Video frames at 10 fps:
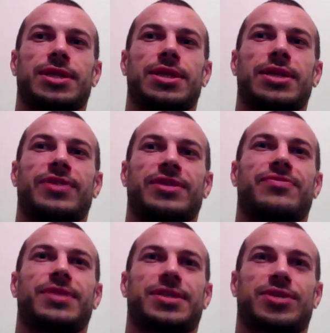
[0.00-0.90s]
elite level,
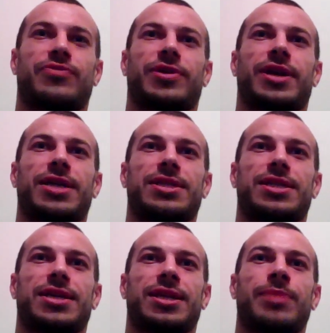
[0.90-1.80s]
it's very hard
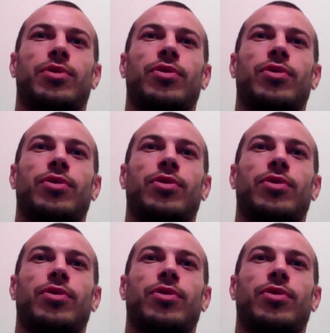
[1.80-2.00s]
to get them.